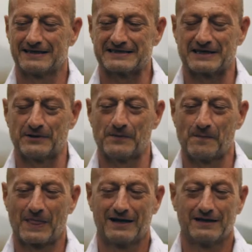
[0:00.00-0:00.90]
So
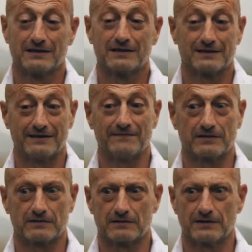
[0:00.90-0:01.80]
if I
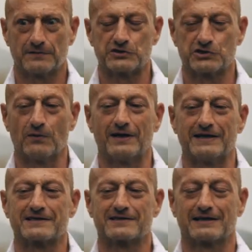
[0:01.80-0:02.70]
got no
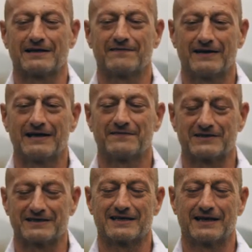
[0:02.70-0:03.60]
choice, if I have to
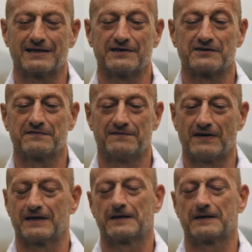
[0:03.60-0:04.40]
take this fight,